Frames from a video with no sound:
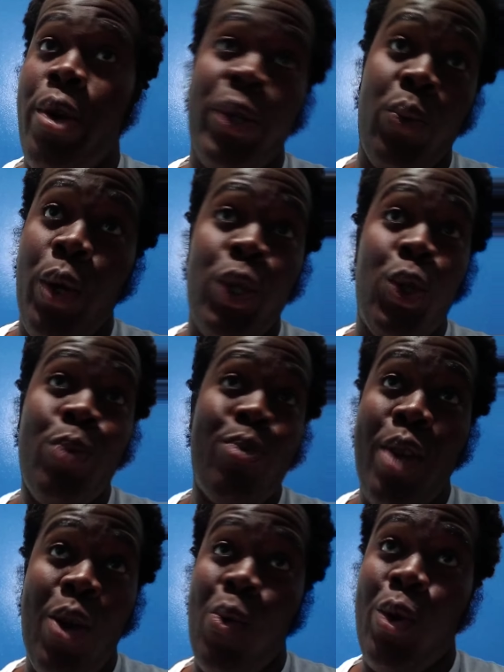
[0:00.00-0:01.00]
ones, which
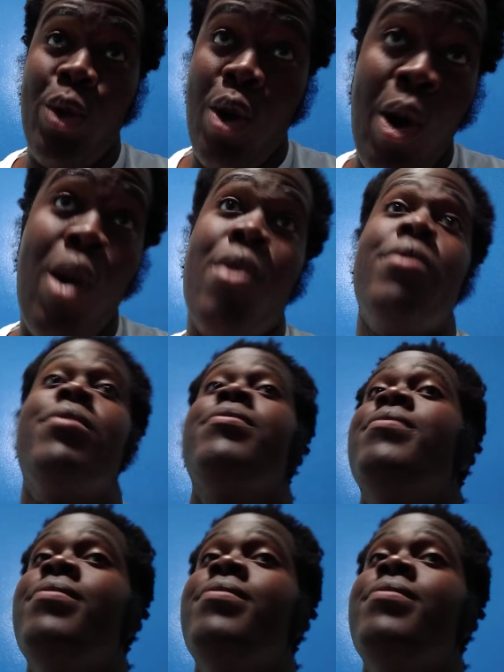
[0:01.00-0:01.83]
they really aren't.